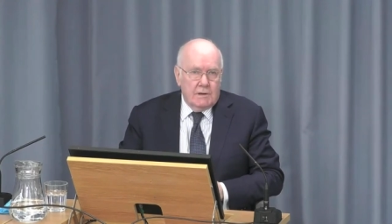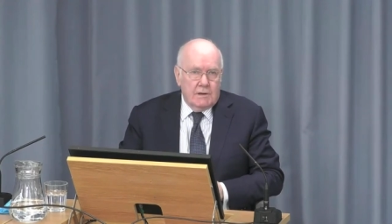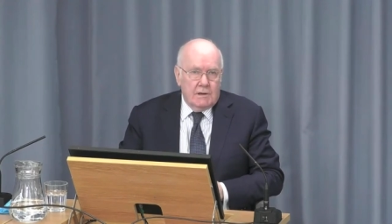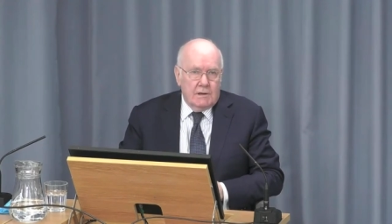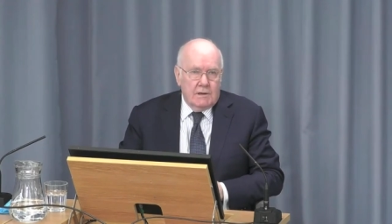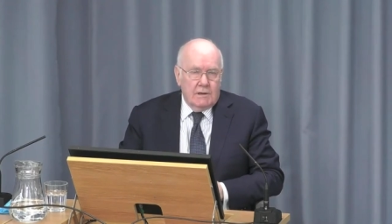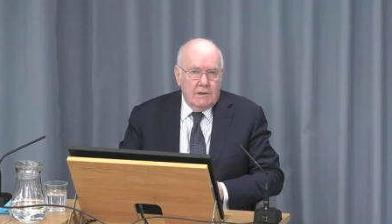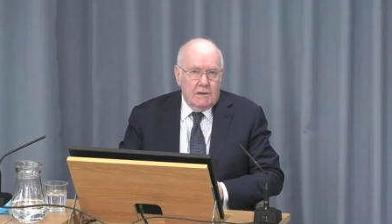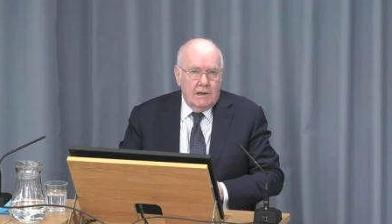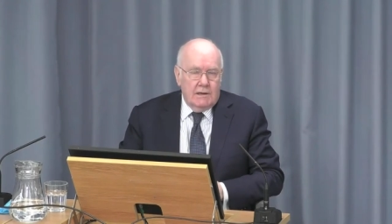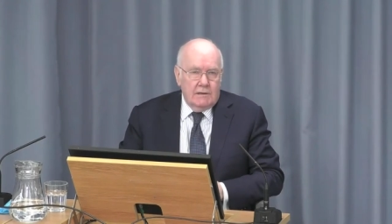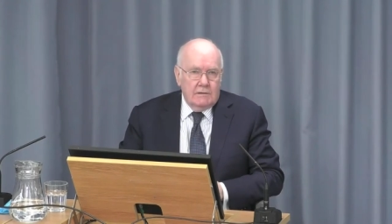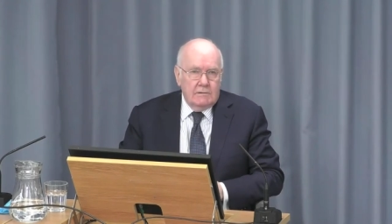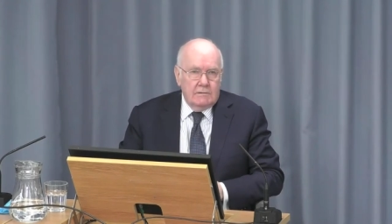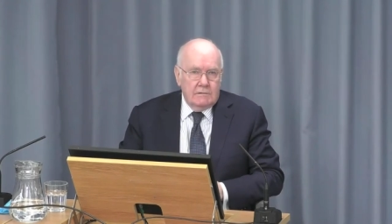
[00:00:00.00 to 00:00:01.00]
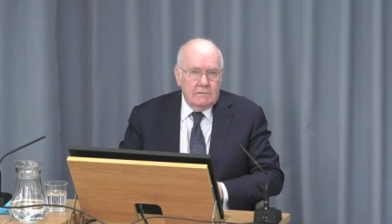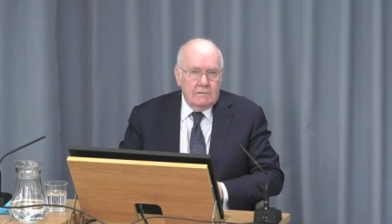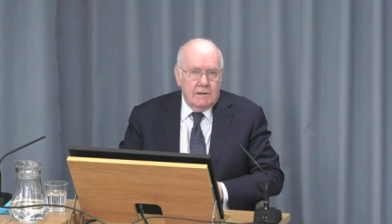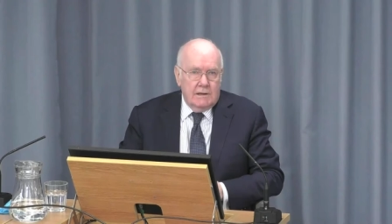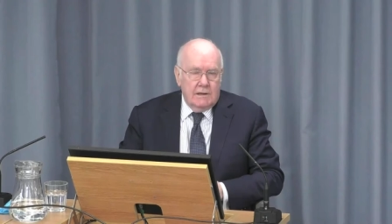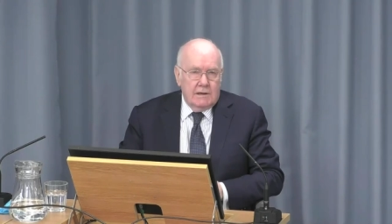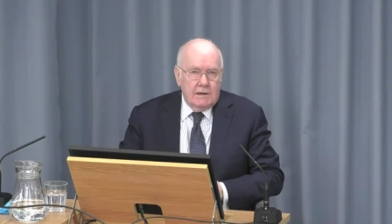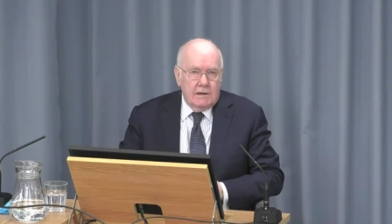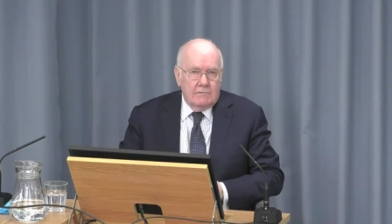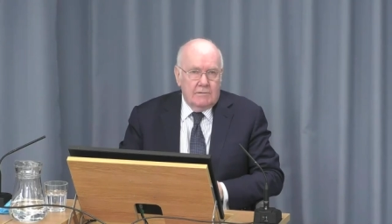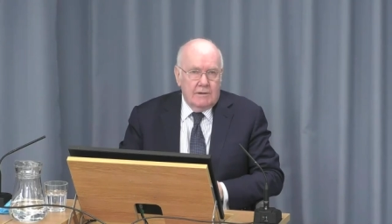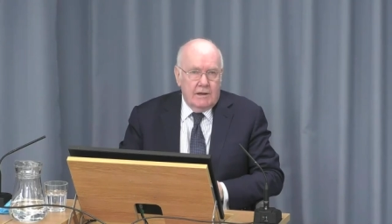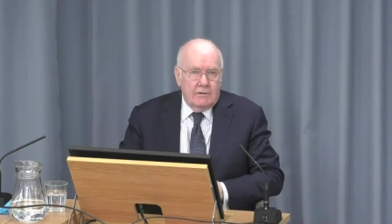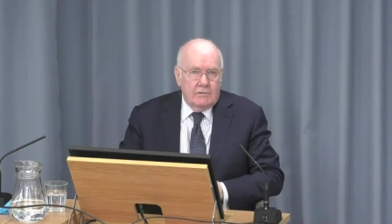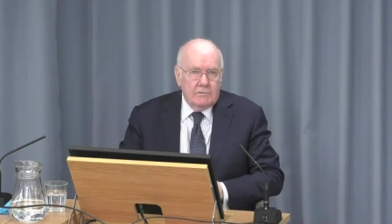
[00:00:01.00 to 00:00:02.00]
uh, in the area
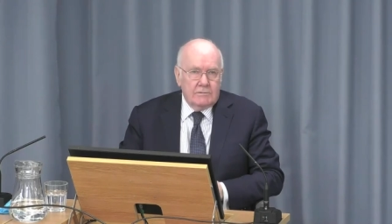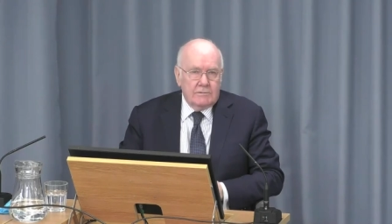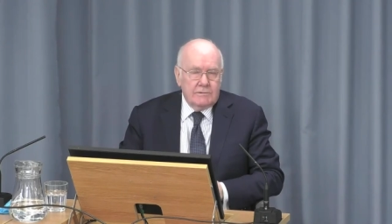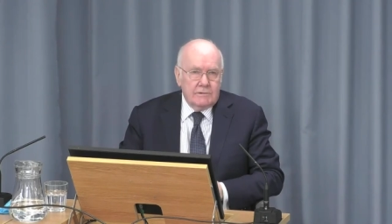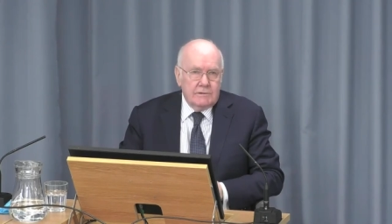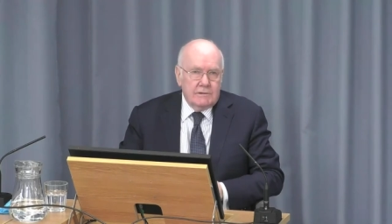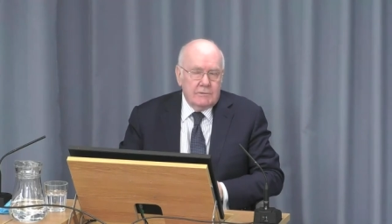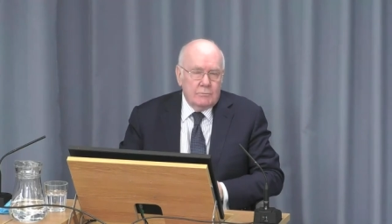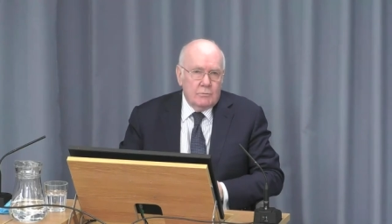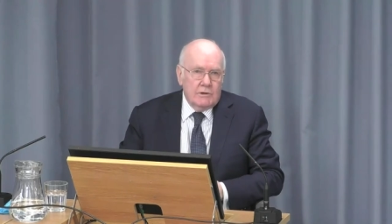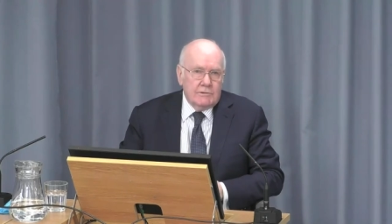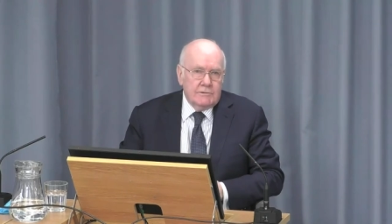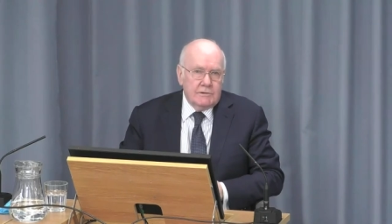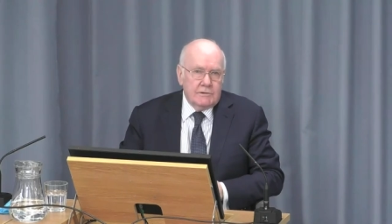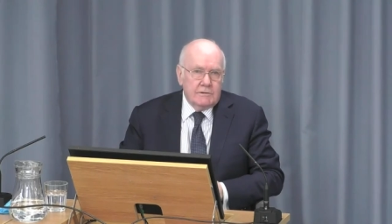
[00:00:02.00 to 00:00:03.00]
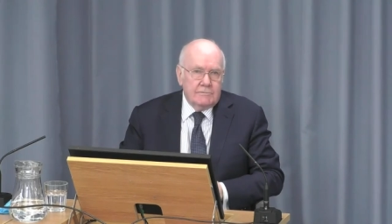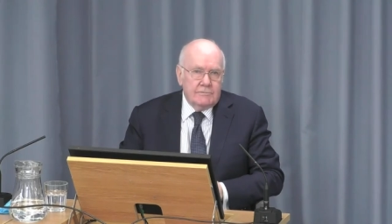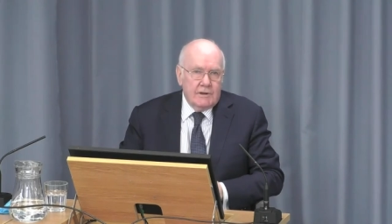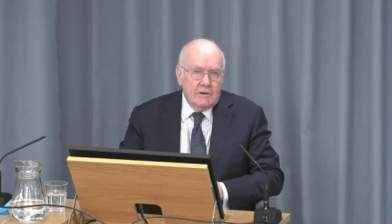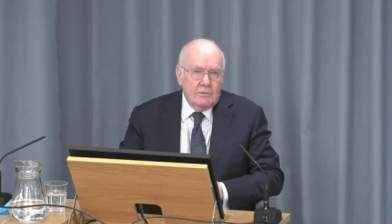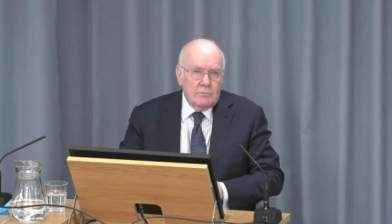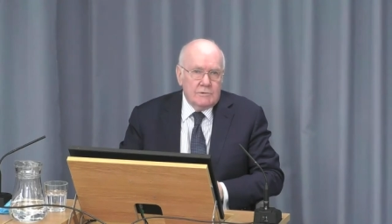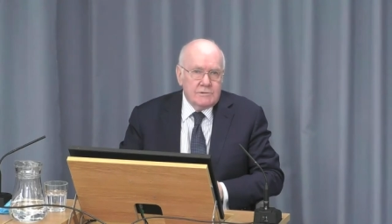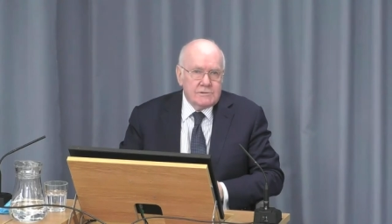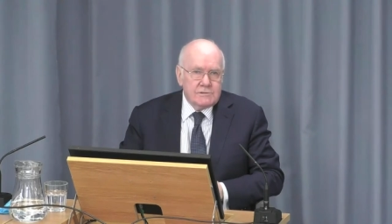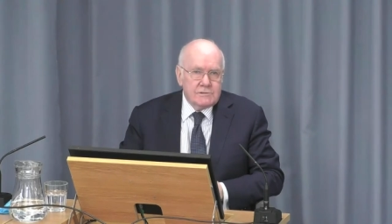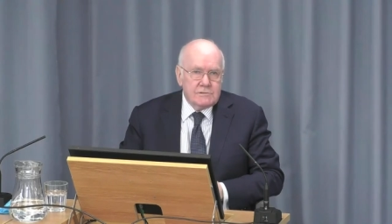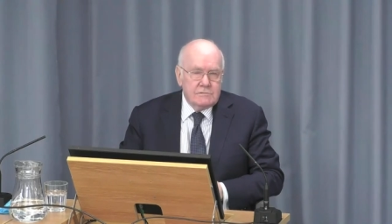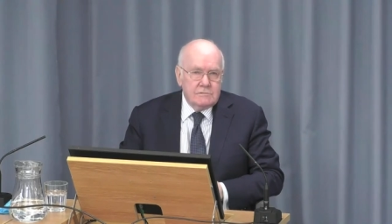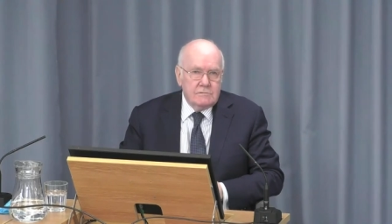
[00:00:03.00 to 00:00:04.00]
of health and wondered if that
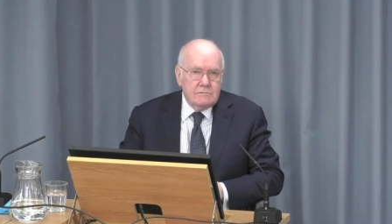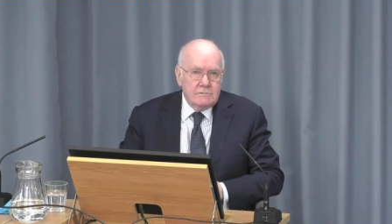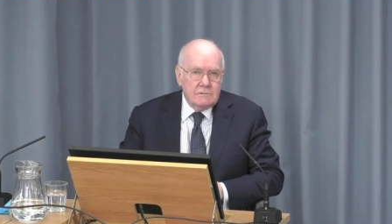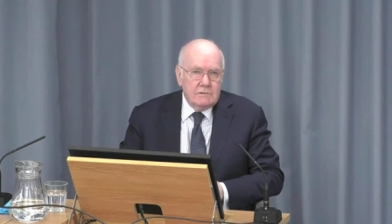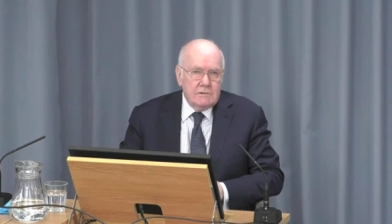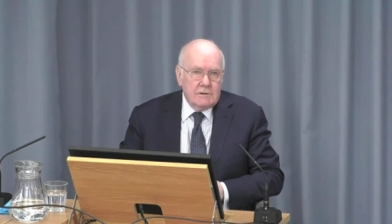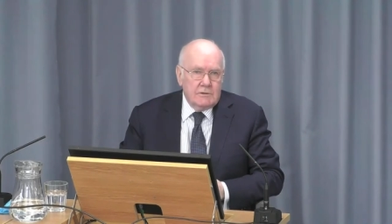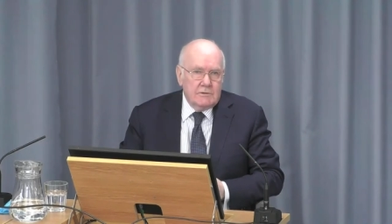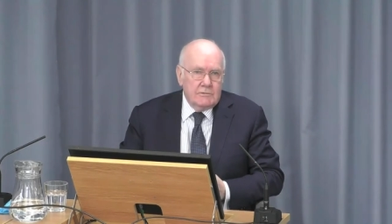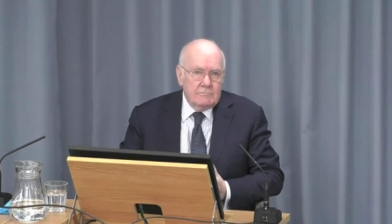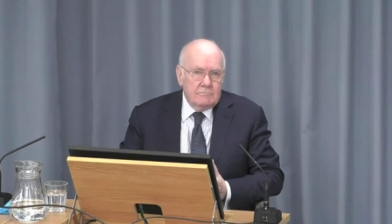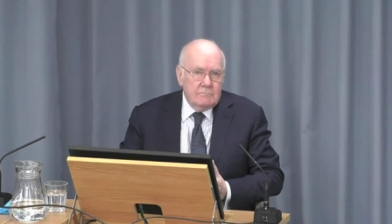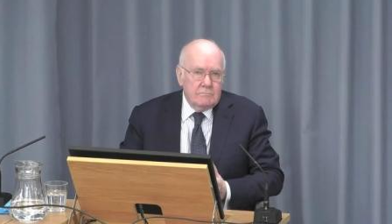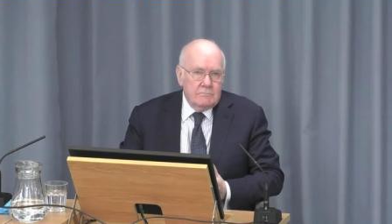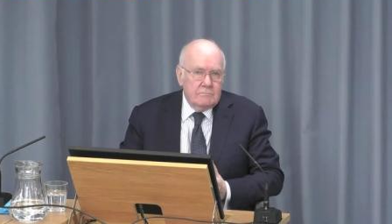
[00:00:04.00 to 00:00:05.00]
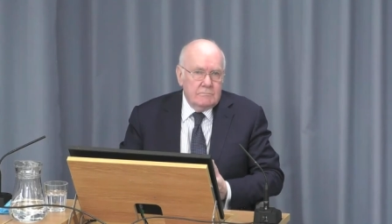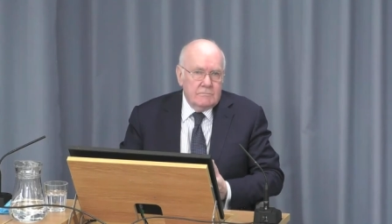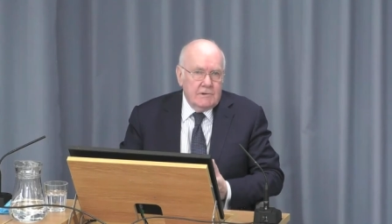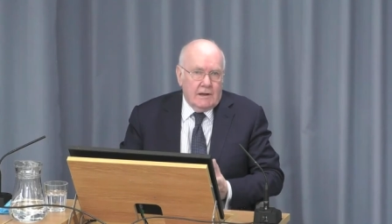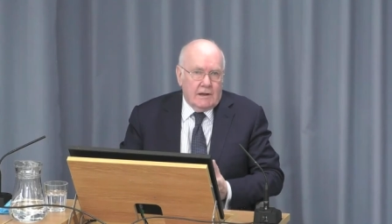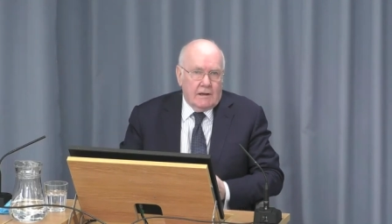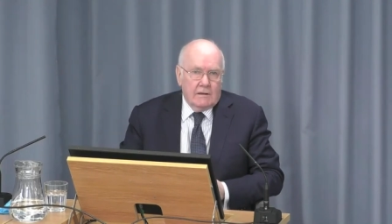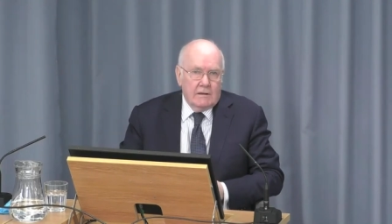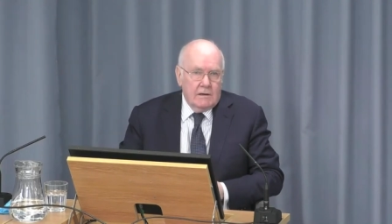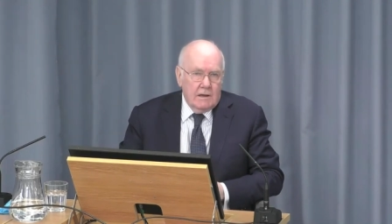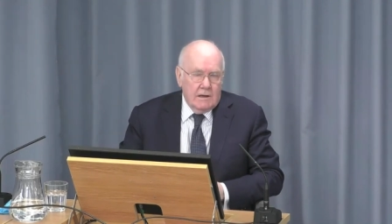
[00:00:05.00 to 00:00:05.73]
was a good thing.